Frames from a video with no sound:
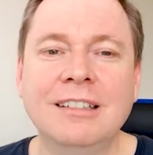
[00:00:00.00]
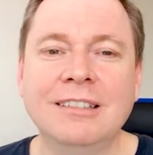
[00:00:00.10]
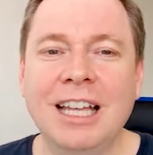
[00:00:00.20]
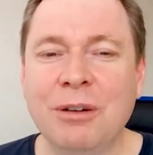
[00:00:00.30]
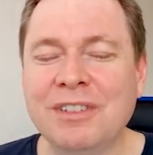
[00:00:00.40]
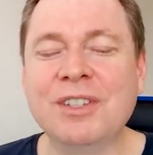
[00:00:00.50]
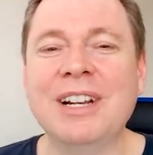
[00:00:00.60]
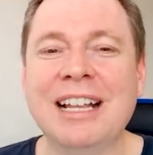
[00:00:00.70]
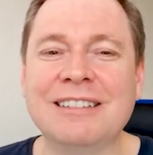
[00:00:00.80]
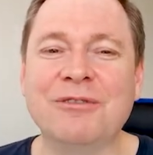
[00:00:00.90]
it was
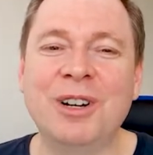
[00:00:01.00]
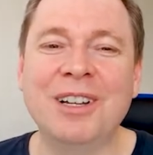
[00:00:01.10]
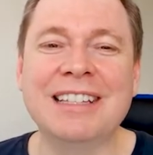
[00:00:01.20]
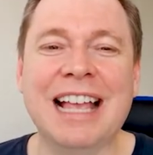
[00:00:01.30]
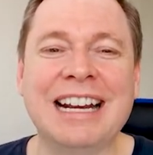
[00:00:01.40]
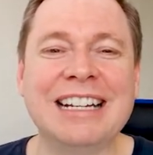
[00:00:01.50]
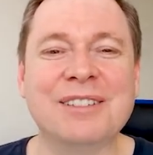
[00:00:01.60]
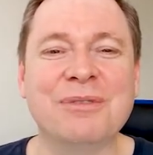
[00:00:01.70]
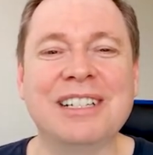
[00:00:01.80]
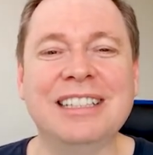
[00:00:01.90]
good as it was, and I
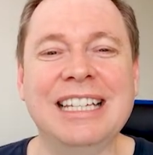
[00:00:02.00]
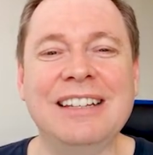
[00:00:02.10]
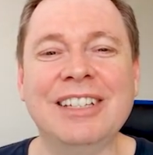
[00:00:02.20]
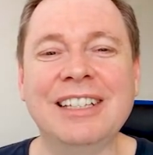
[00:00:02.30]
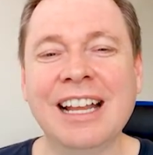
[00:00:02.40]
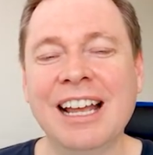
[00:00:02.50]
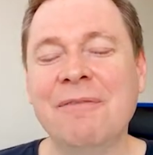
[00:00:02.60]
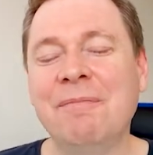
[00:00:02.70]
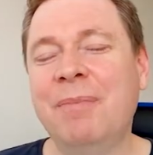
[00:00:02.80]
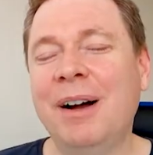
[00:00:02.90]
just wanted to leave it.
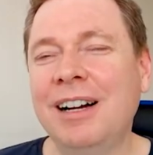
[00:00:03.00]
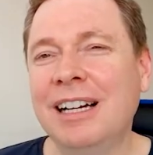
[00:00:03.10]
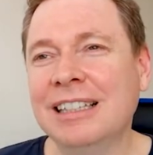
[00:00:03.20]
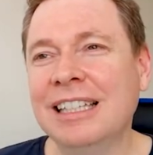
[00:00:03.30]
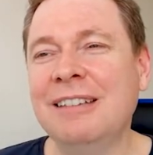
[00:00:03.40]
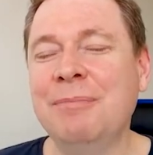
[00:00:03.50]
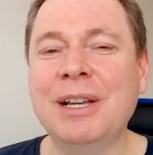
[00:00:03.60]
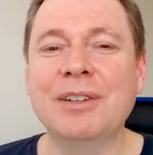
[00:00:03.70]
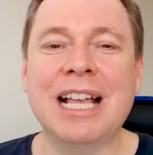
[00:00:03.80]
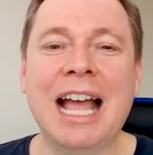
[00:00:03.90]
Partly
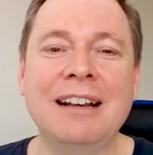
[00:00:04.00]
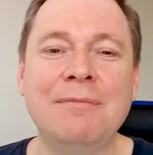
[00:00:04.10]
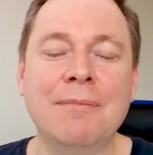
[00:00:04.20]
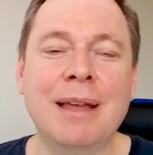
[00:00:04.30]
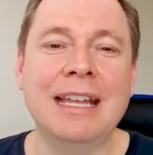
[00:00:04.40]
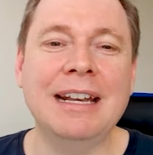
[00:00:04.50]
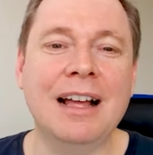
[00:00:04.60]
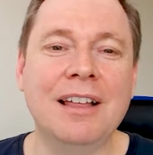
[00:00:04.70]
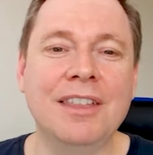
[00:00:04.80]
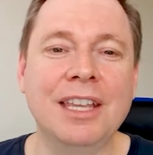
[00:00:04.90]
because I hadn't made
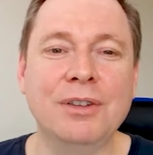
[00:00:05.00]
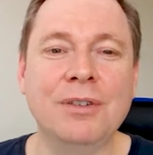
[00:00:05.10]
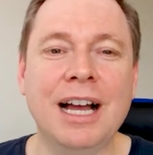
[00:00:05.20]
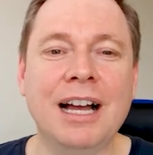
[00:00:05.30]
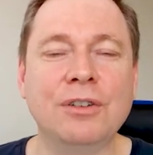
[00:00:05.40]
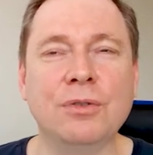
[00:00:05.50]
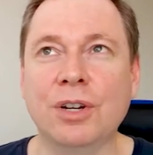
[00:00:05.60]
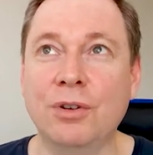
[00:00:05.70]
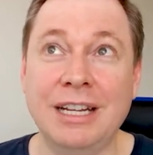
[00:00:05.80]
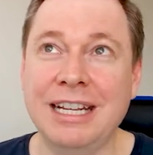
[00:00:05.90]
a thank you card or
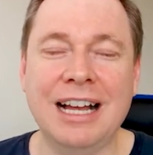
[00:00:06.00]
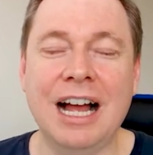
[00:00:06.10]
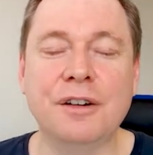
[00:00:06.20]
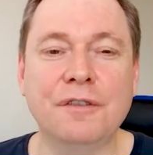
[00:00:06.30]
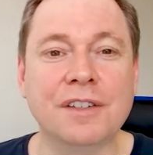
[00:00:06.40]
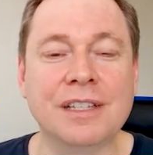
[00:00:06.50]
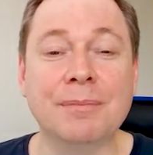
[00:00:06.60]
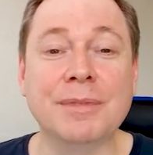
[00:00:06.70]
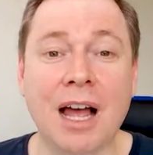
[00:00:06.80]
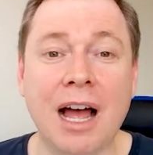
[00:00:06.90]
a greeting card for
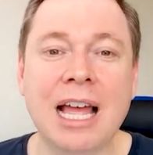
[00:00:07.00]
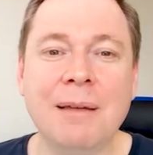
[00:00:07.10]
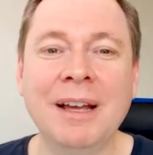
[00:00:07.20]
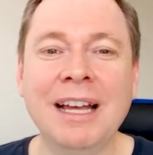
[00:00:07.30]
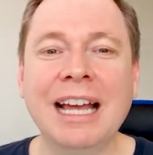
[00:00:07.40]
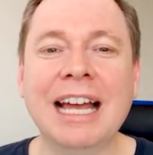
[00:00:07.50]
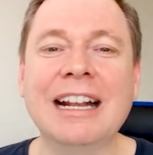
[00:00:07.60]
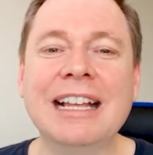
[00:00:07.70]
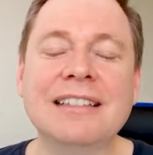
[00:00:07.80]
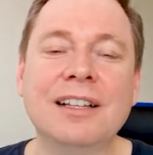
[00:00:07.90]
some time,
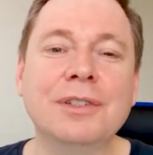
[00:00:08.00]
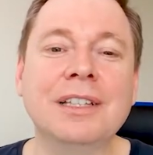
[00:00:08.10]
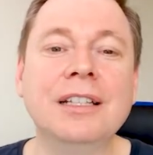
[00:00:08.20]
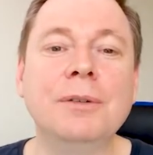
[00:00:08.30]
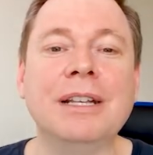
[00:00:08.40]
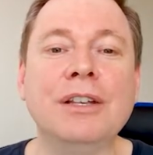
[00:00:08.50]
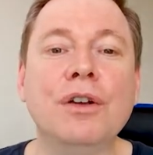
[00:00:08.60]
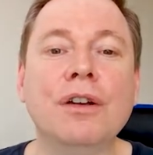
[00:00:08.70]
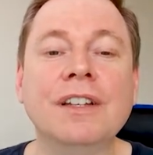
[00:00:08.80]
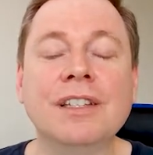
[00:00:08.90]
and I guess I was a little bit
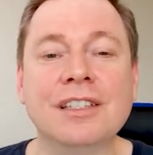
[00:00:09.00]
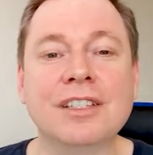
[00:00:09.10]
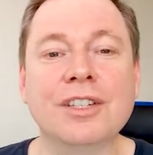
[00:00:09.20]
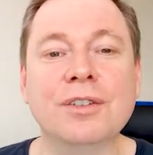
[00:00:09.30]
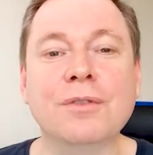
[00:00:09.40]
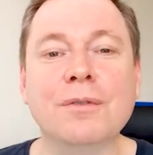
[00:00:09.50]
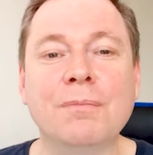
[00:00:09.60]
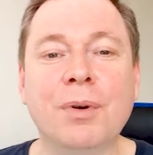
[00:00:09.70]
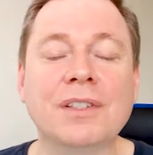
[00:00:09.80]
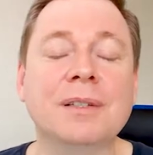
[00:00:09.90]
nervous
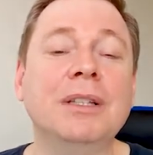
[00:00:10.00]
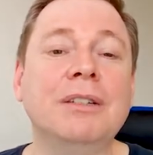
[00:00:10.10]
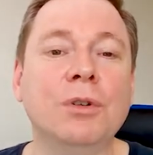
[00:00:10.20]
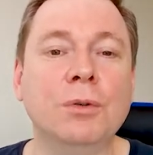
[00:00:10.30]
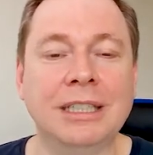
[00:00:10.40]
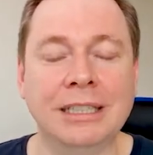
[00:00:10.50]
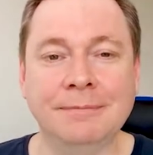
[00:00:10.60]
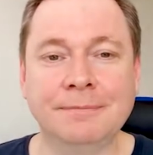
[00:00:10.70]
to possibly ruin it.